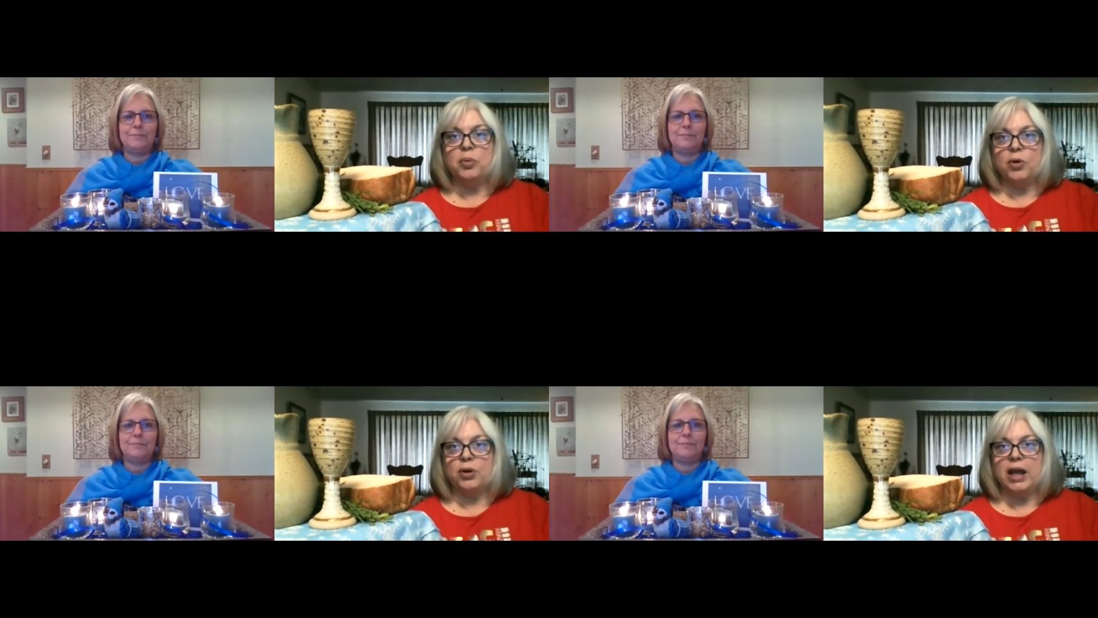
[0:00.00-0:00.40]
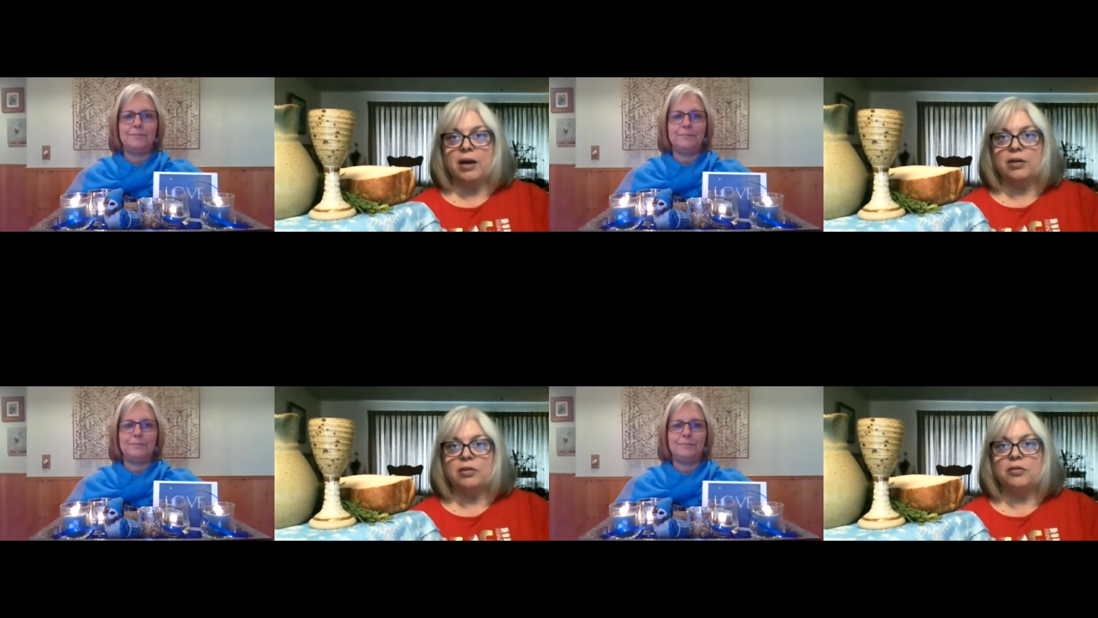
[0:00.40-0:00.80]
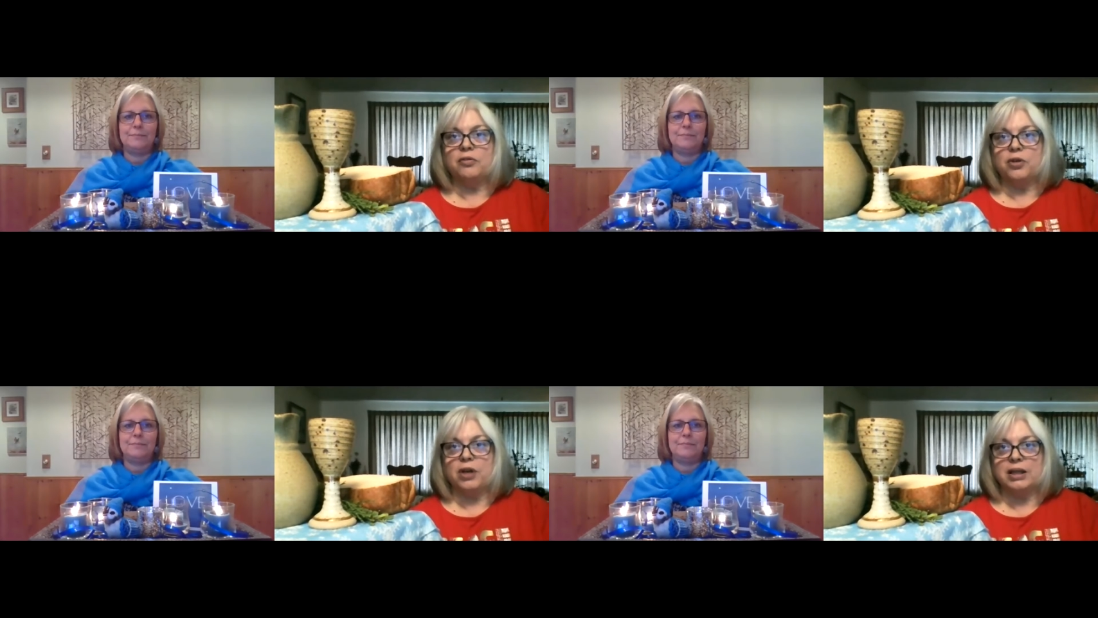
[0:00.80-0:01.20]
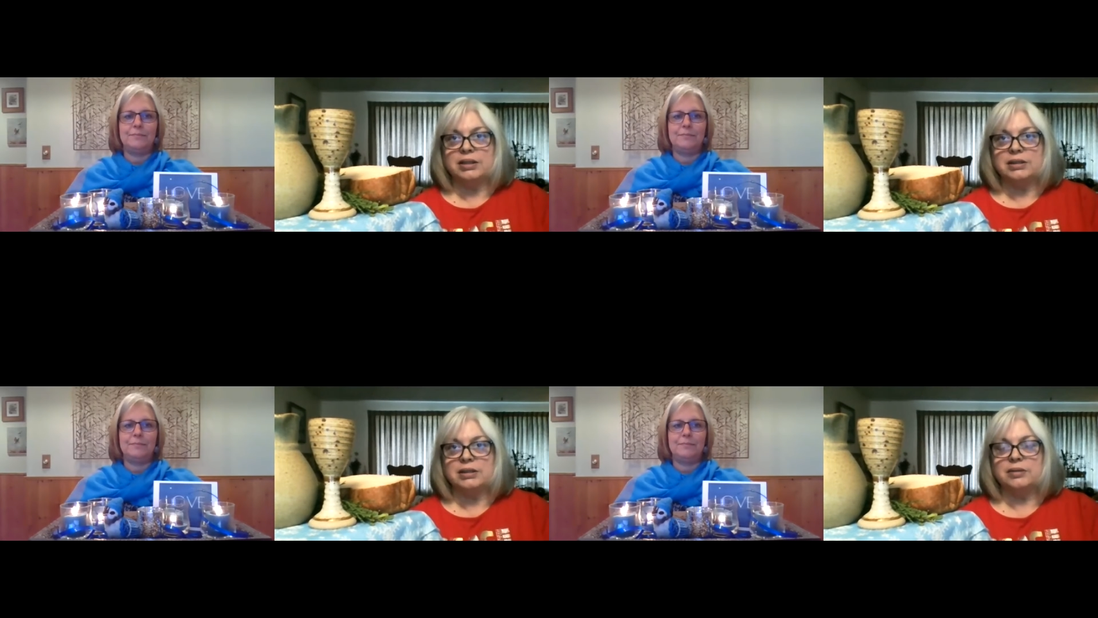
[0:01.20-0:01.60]
Speaker 1: poured out for
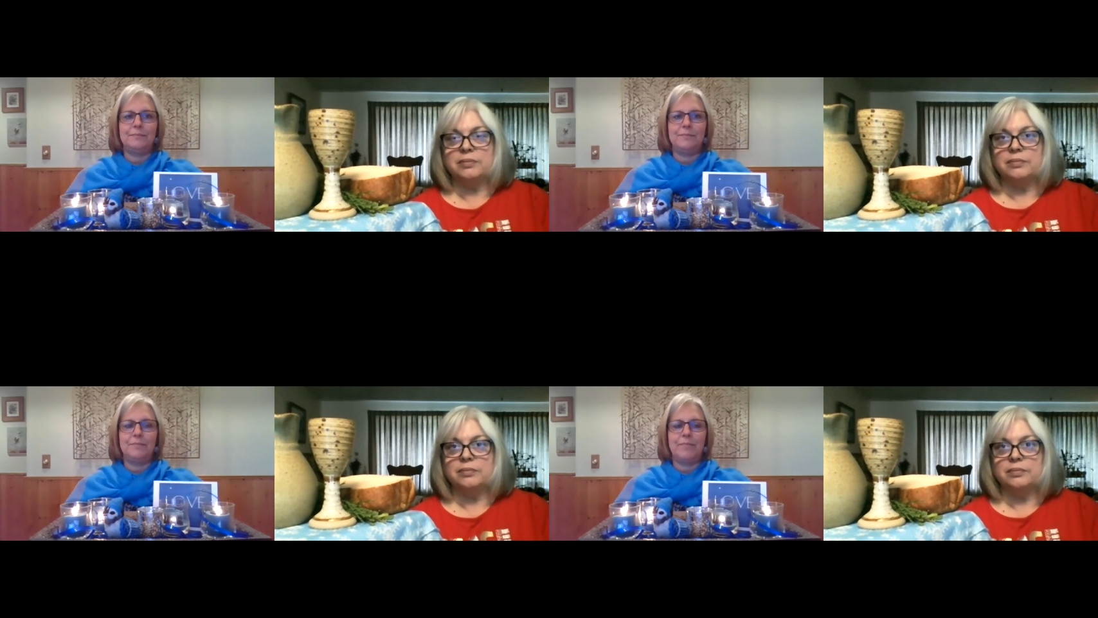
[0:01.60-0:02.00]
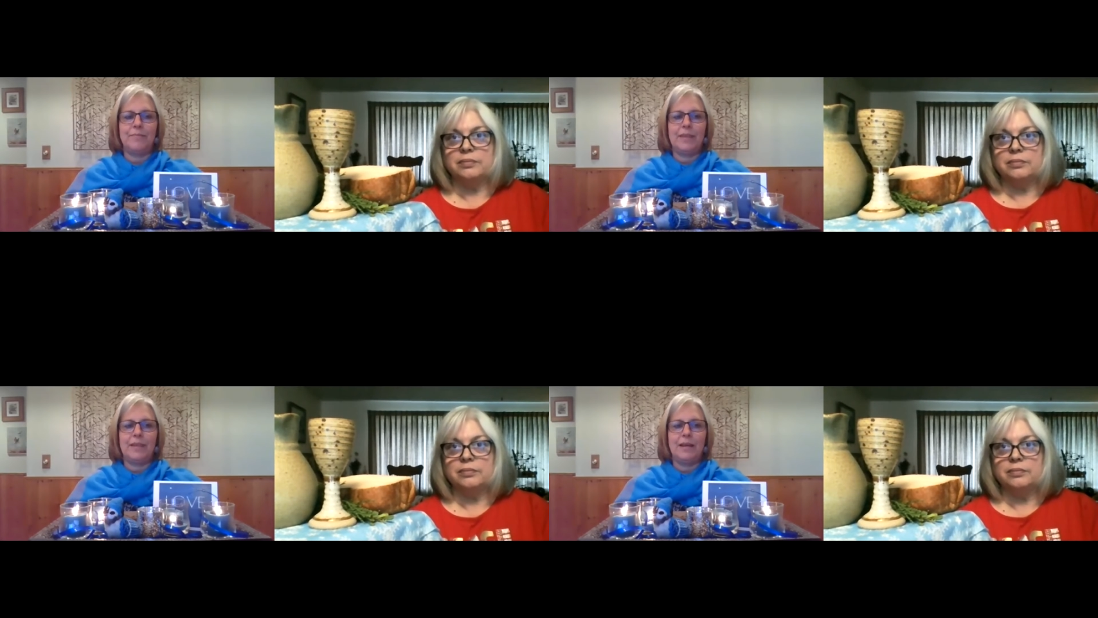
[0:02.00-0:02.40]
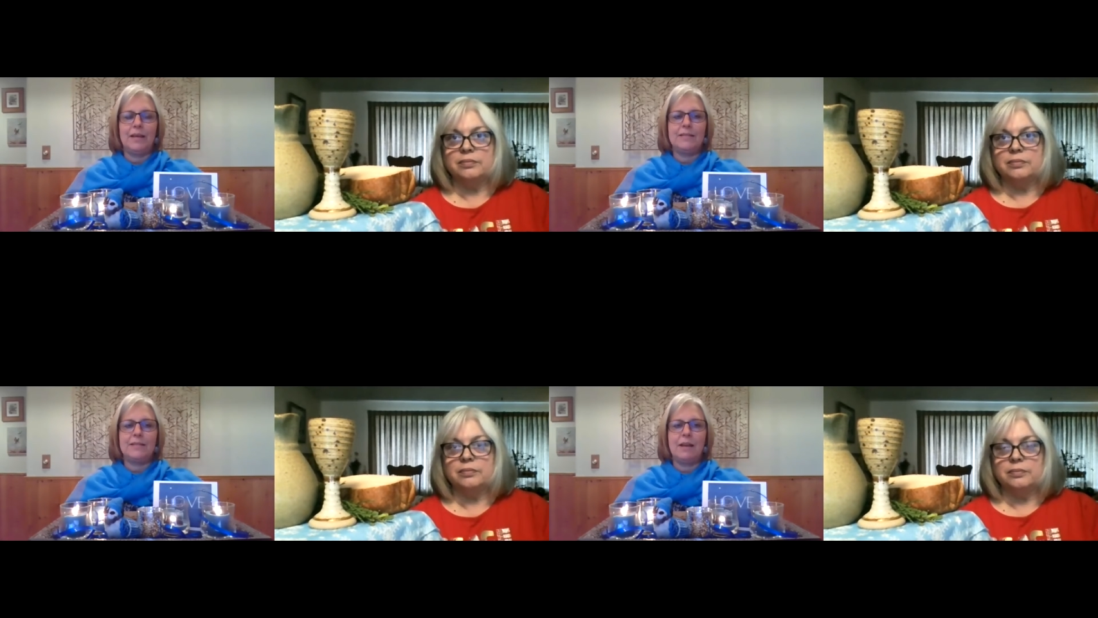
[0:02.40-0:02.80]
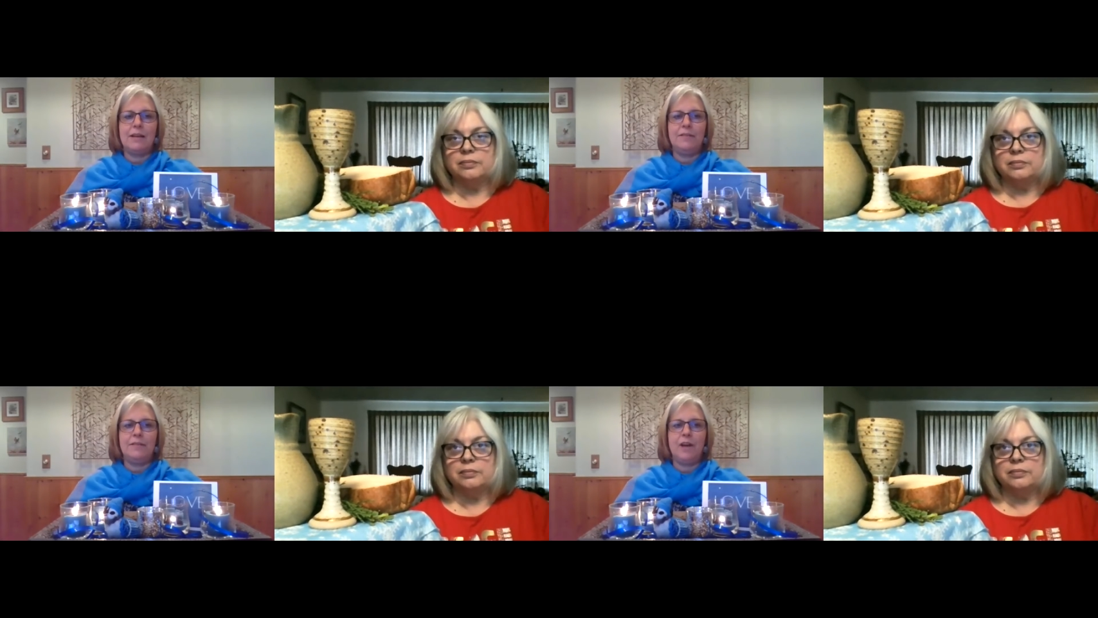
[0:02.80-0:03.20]
us.
Speaker 2: A
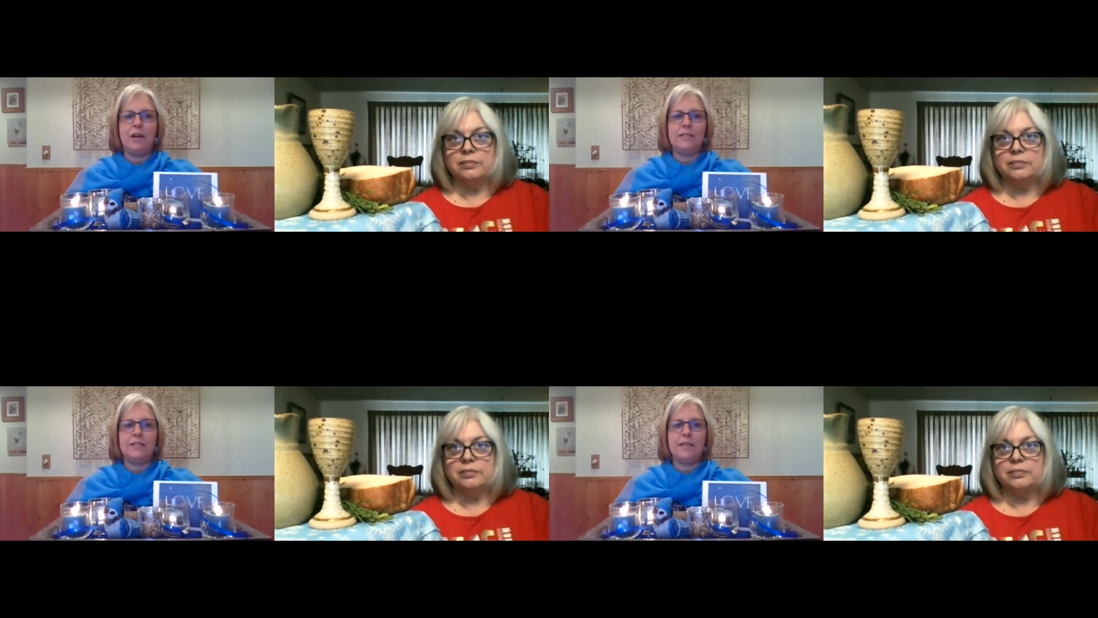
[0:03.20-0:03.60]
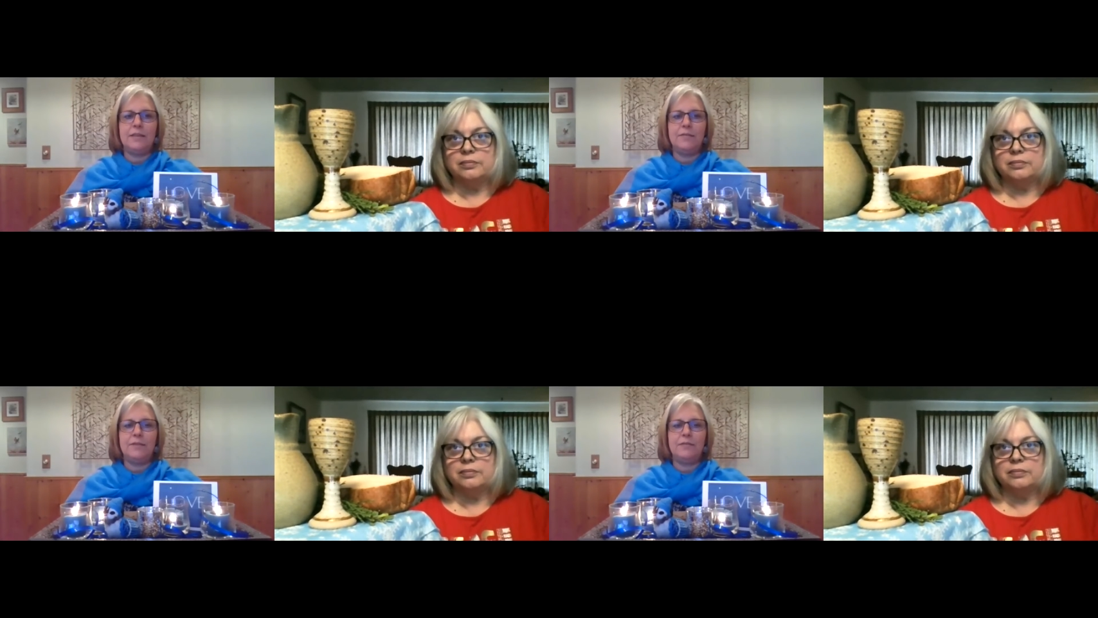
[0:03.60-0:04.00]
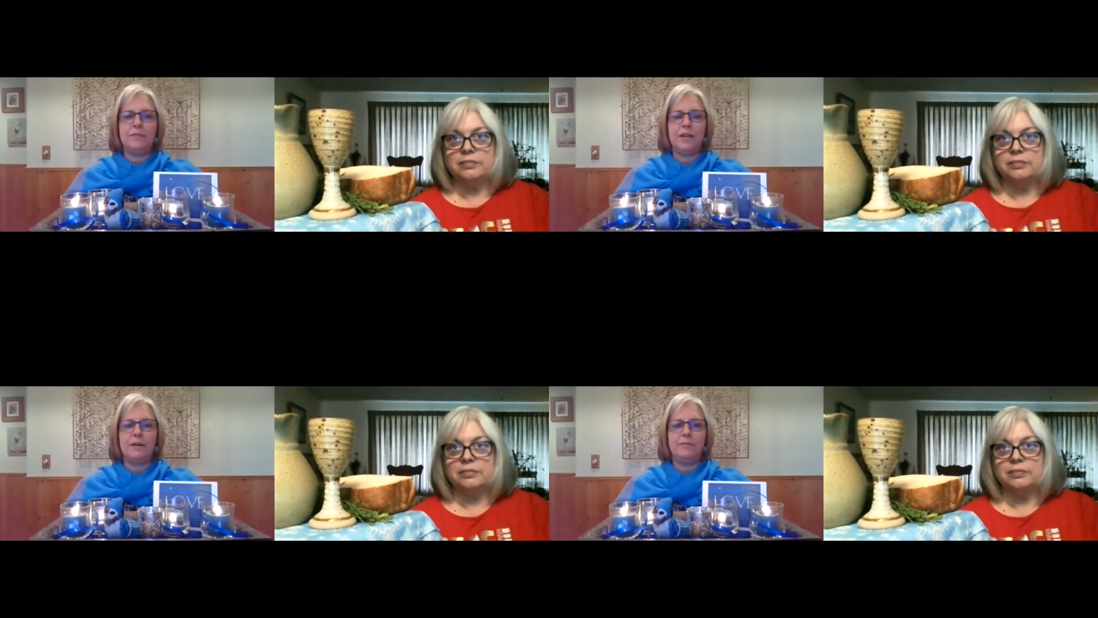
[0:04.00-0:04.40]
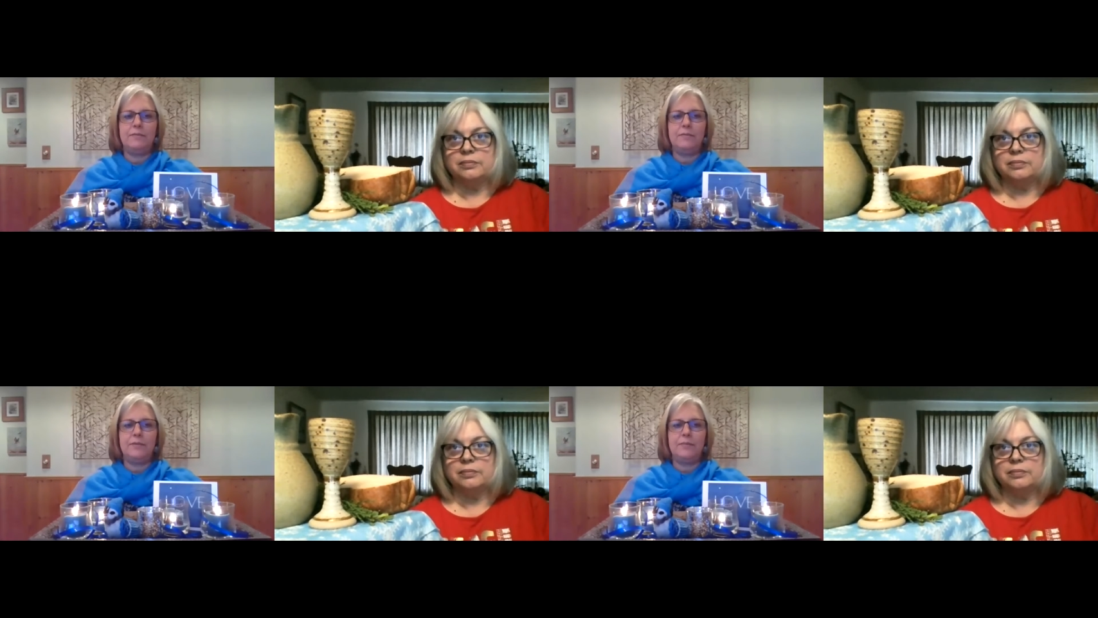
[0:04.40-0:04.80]
sign of God's gift of love.